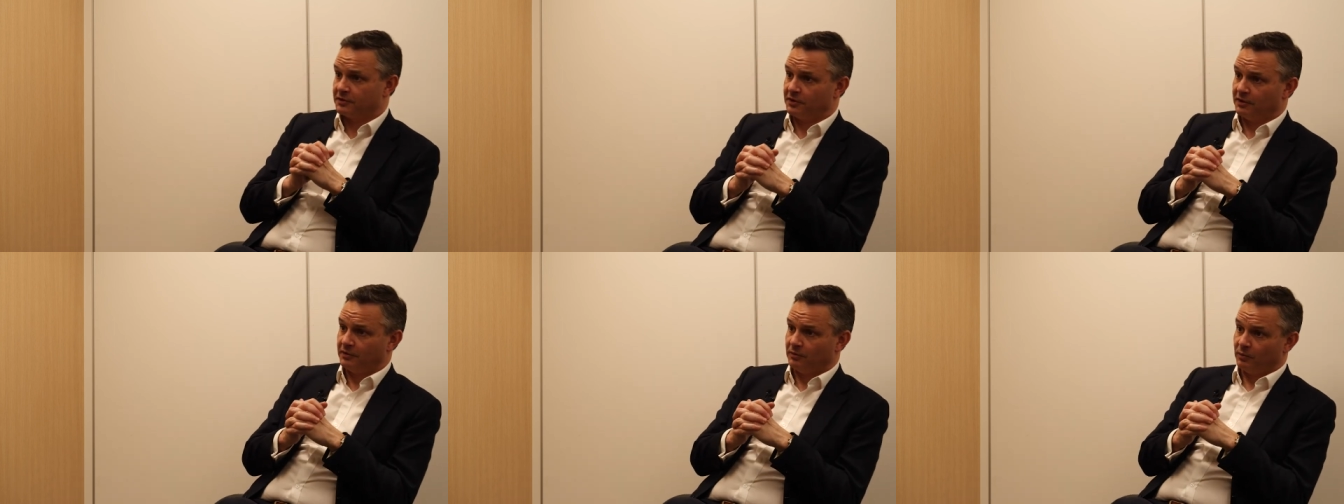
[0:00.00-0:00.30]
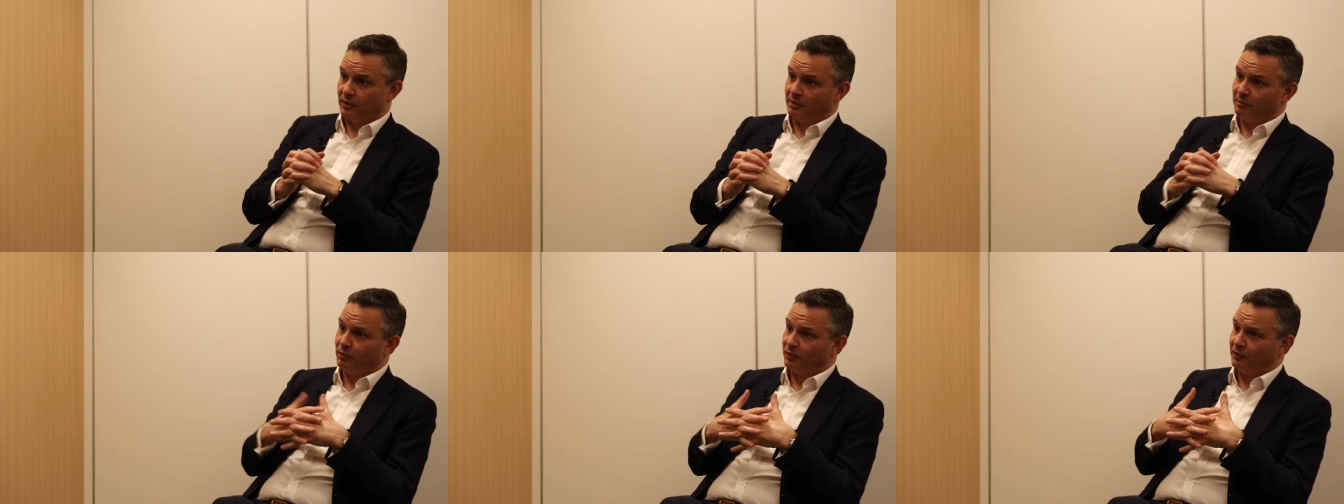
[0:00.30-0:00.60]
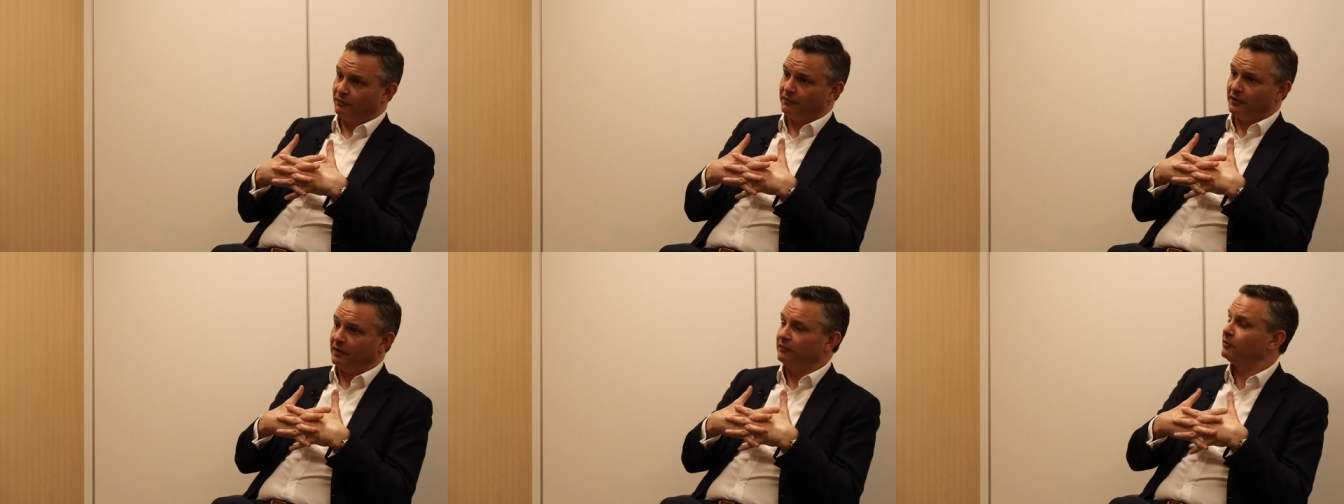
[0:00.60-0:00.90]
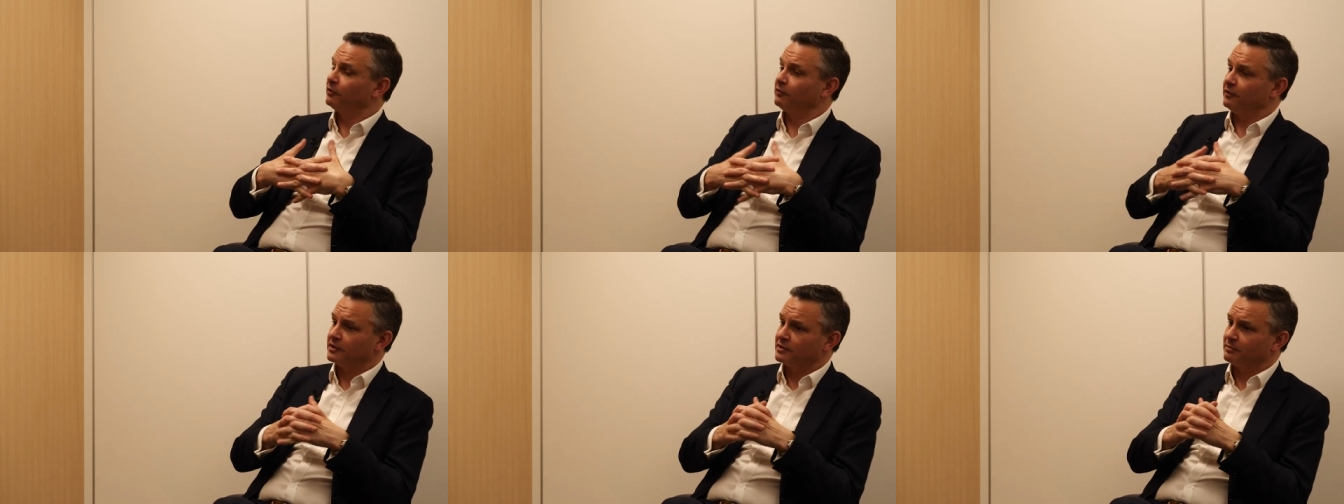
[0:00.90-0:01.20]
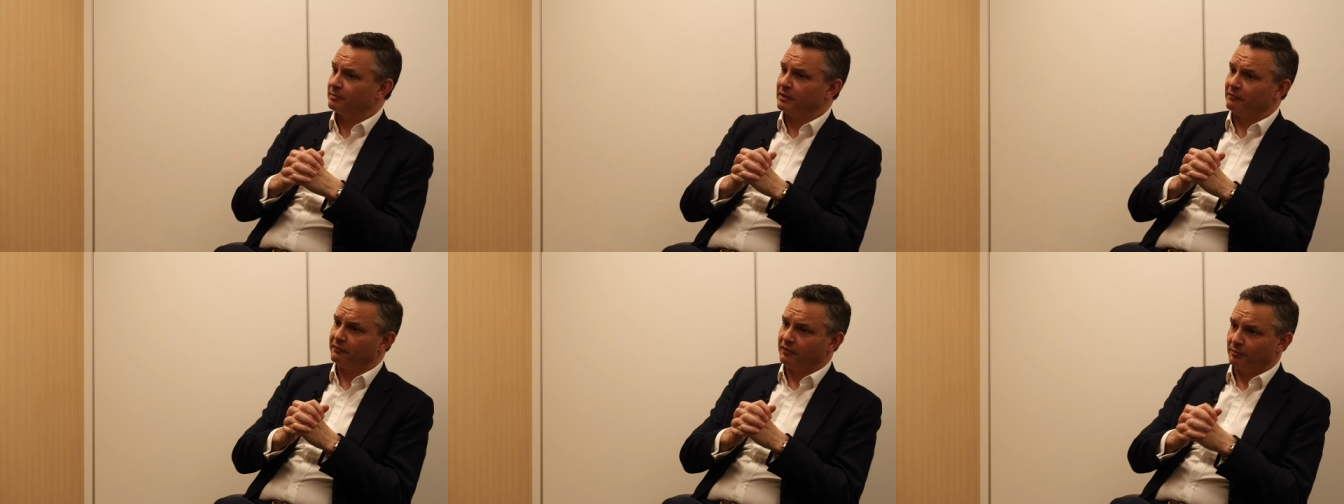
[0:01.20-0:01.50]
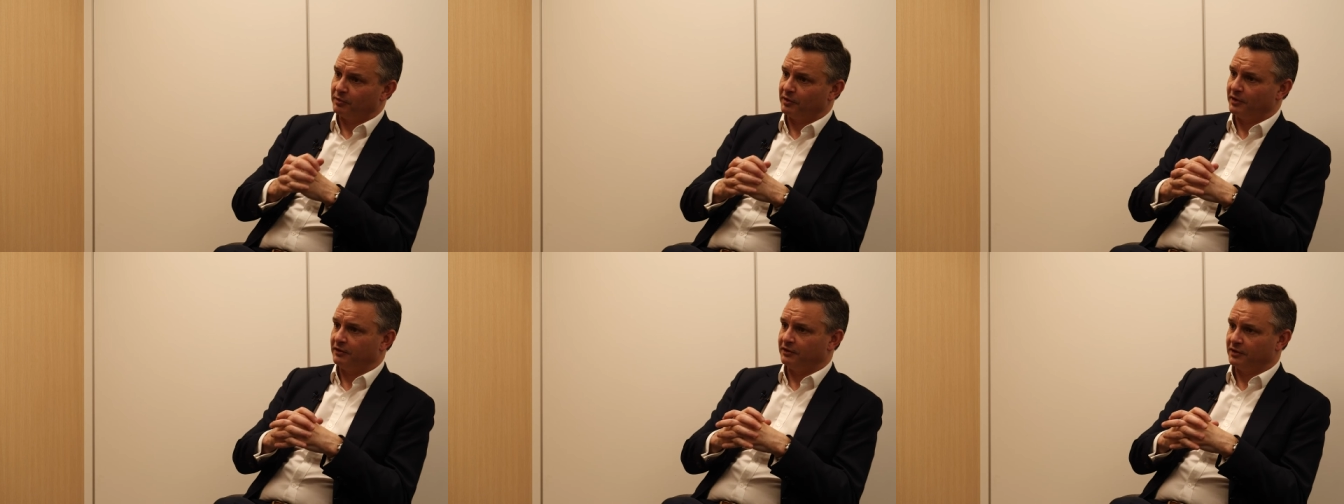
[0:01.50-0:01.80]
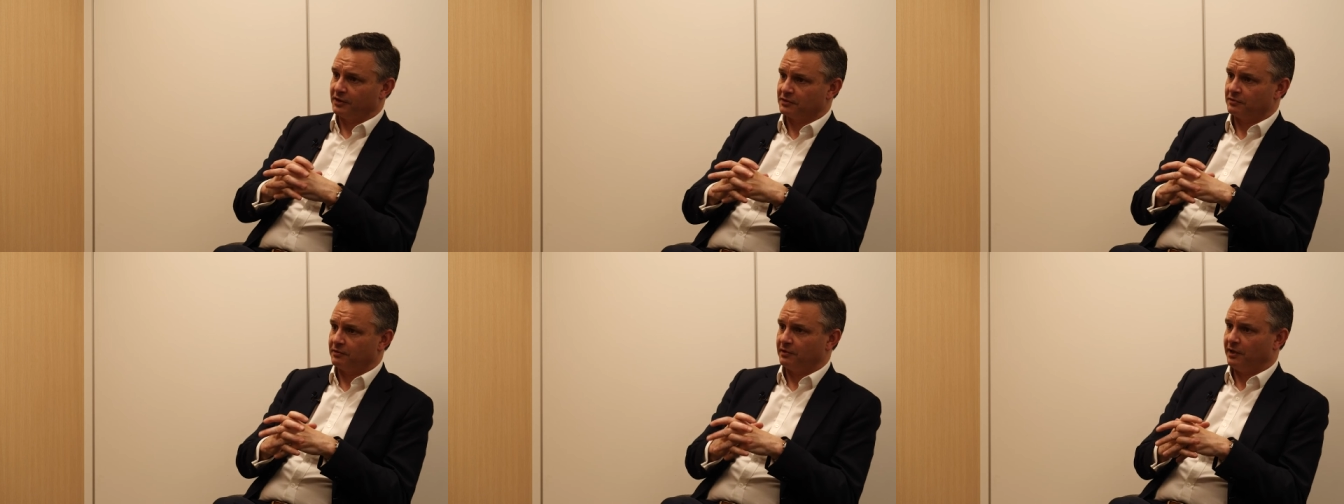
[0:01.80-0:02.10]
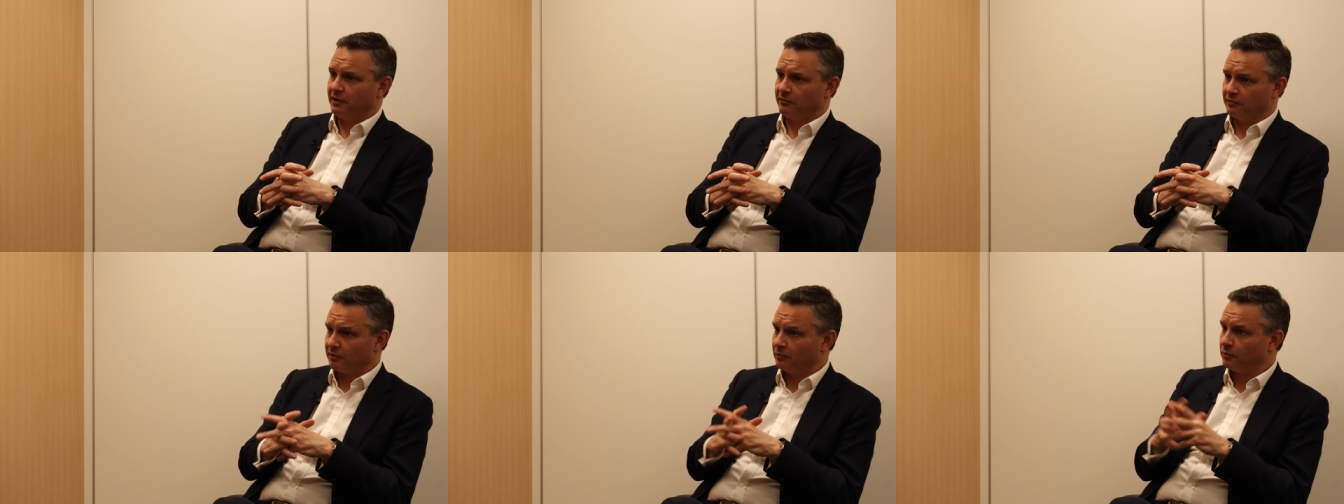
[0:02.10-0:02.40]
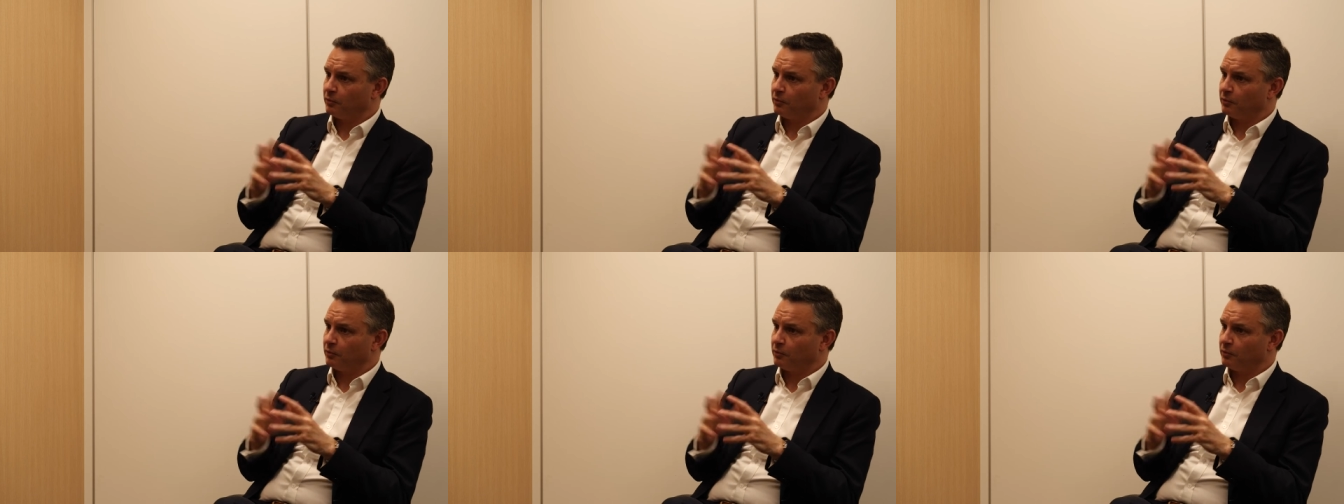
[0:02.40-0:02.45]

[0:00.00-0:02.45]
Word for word: to 1.5 degrees above the pre-industrial era,